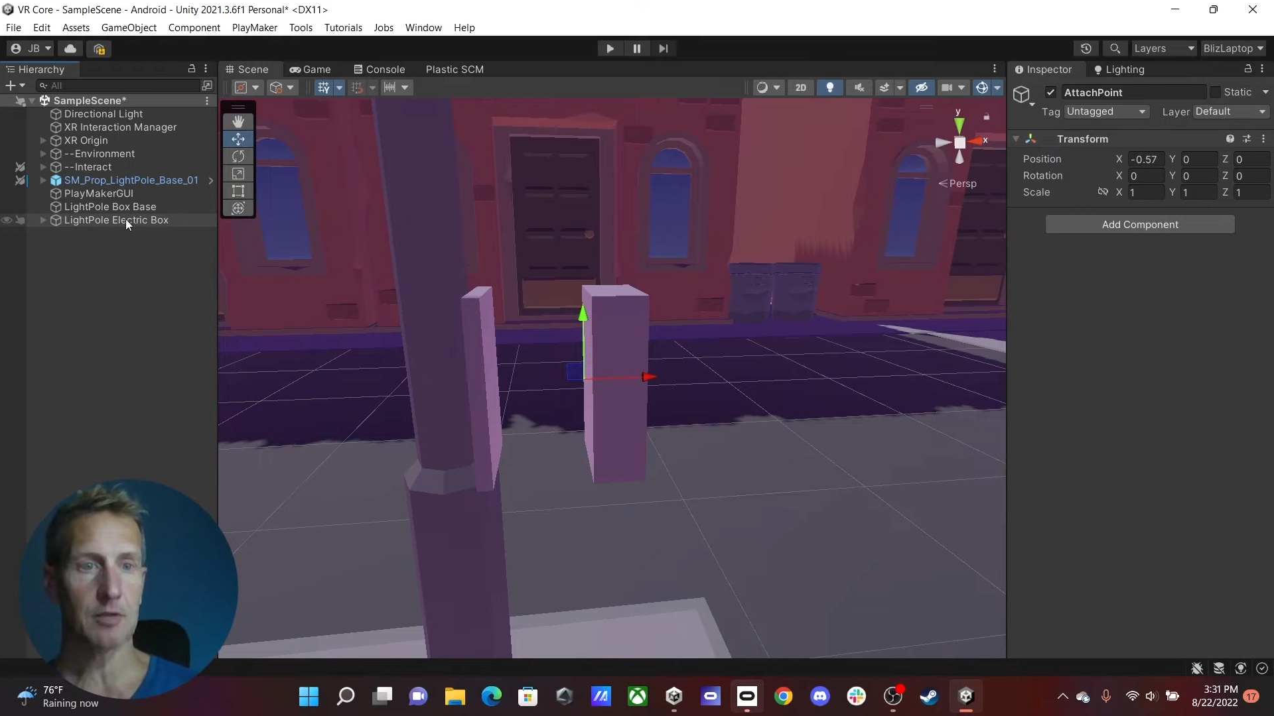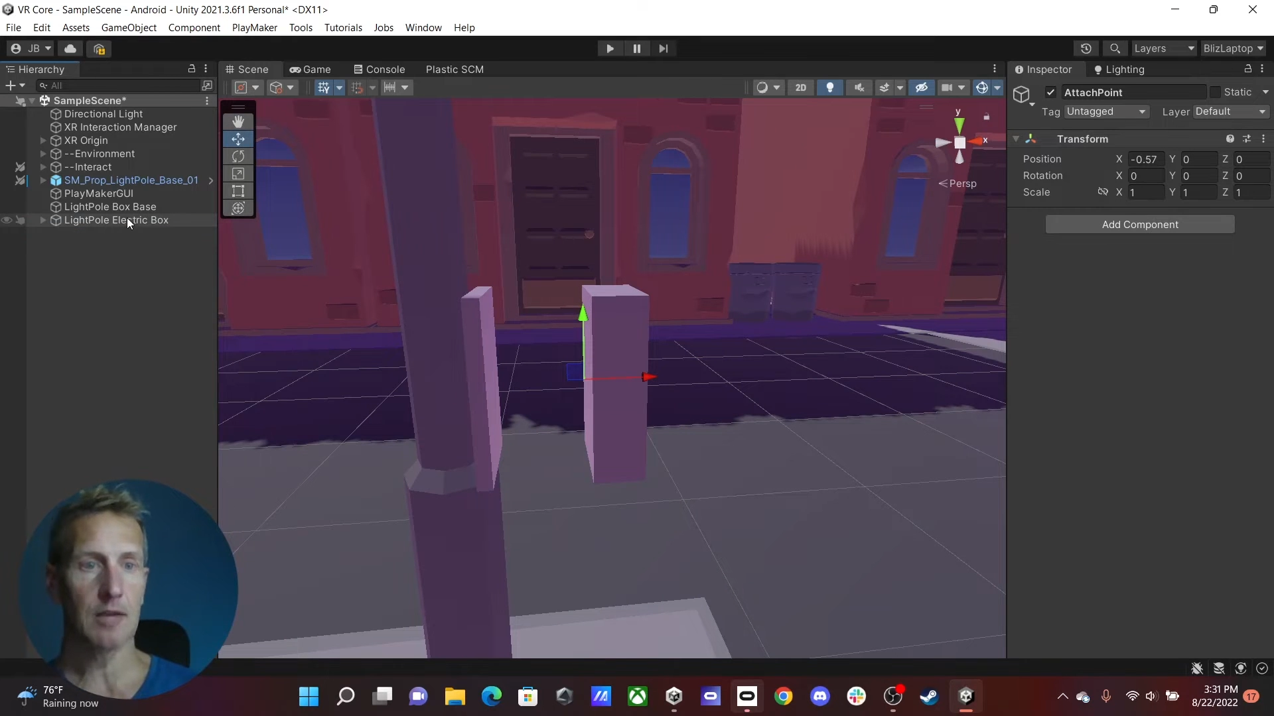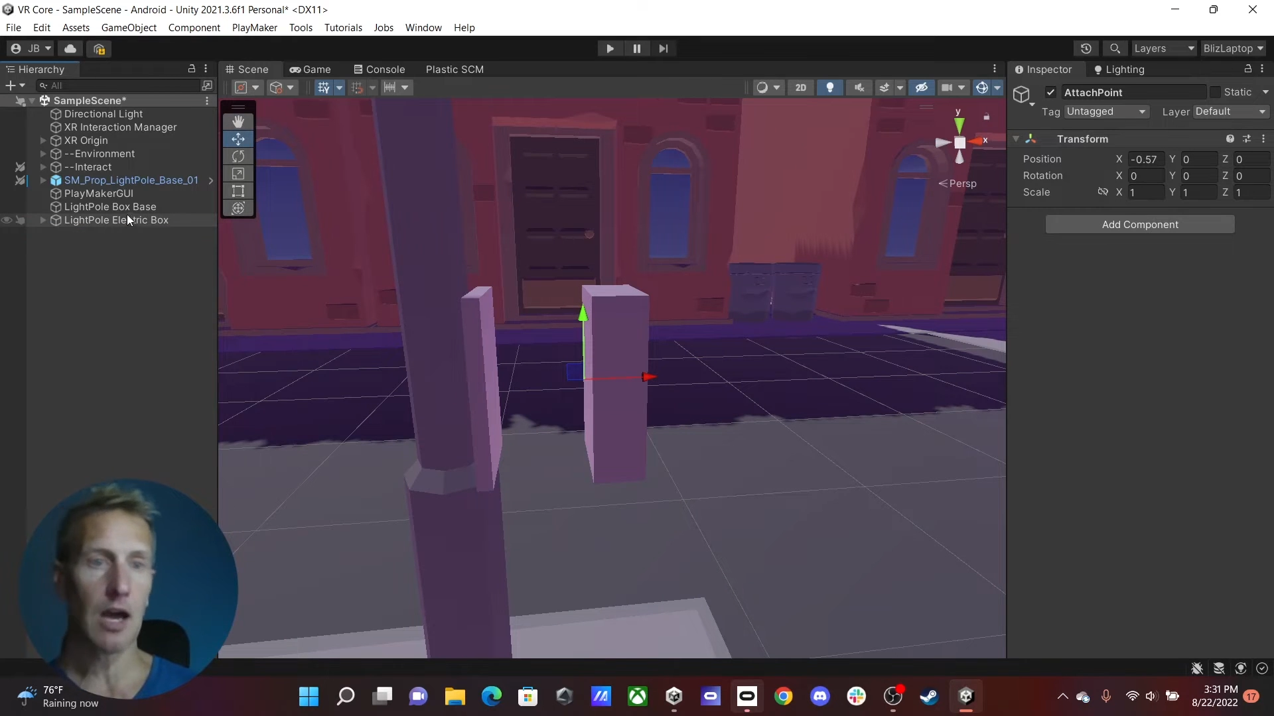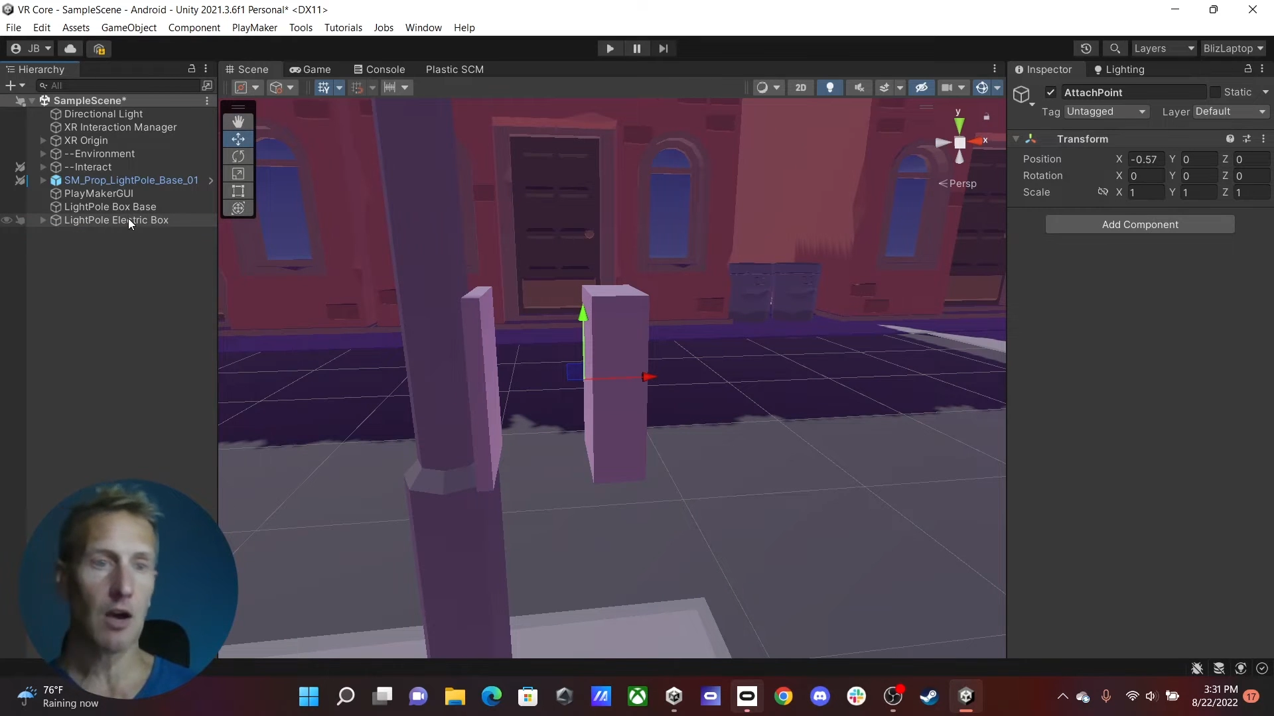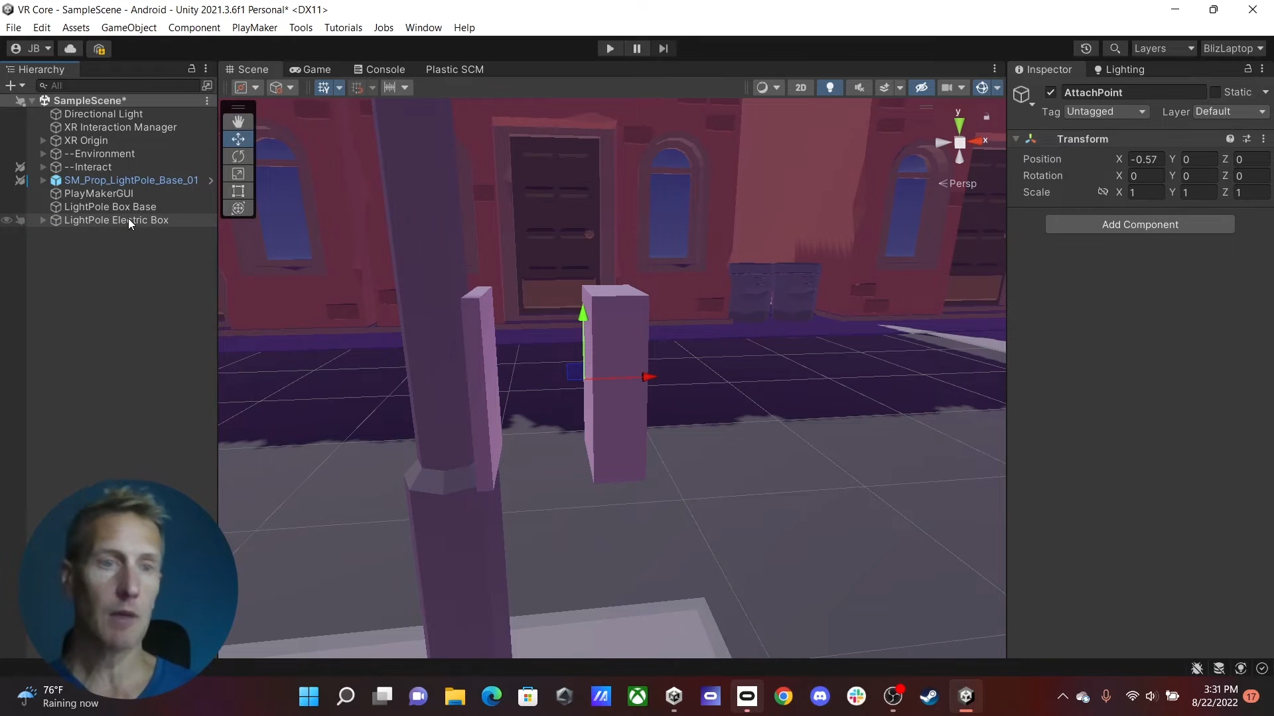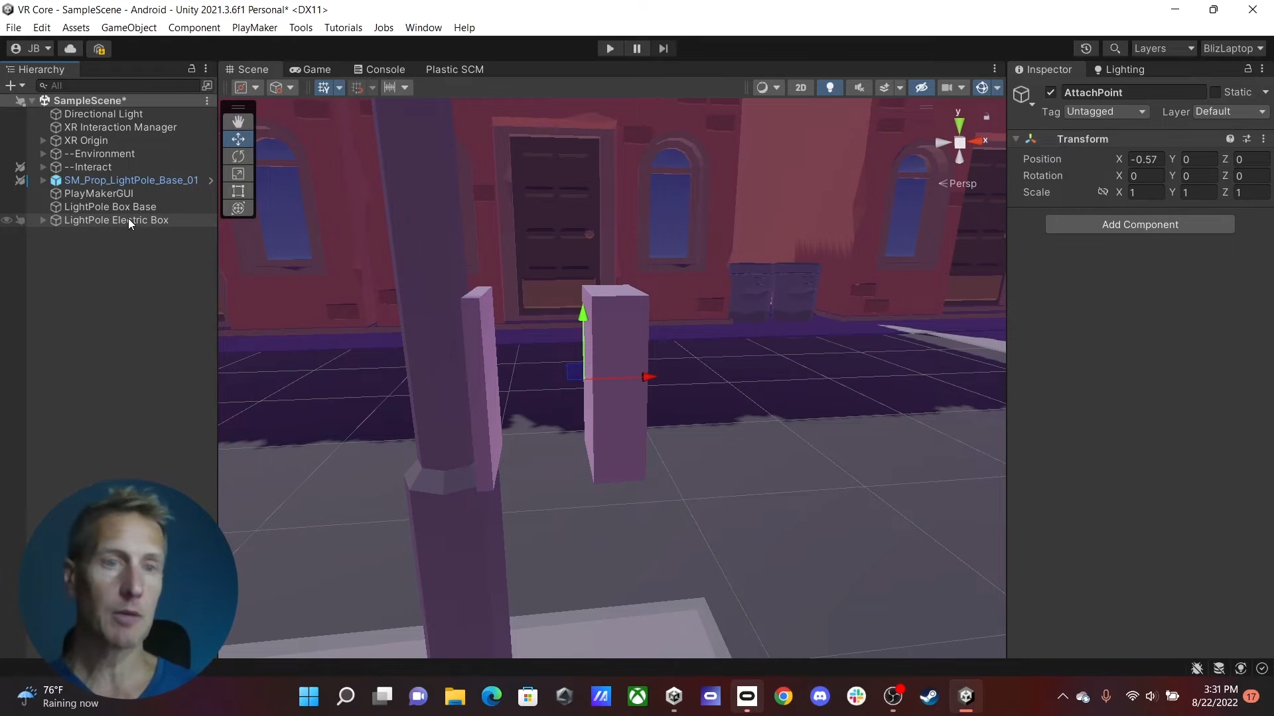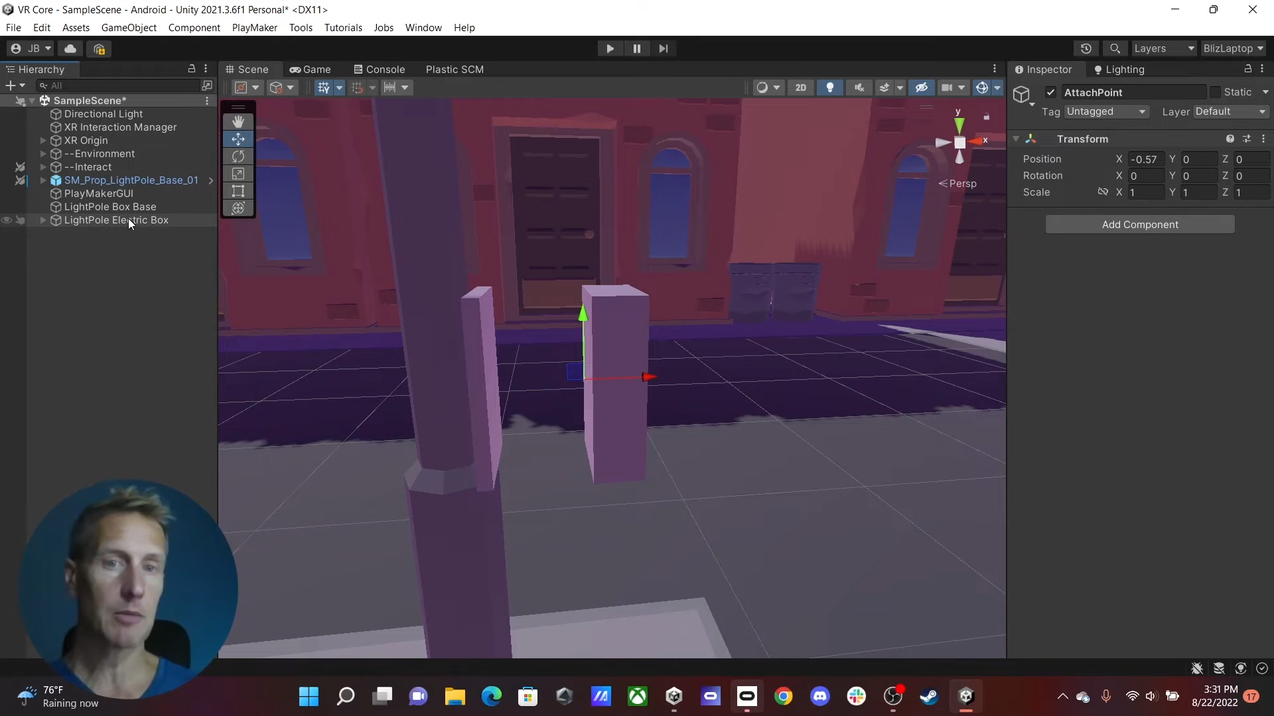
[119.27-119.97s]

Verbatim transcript: So now I'm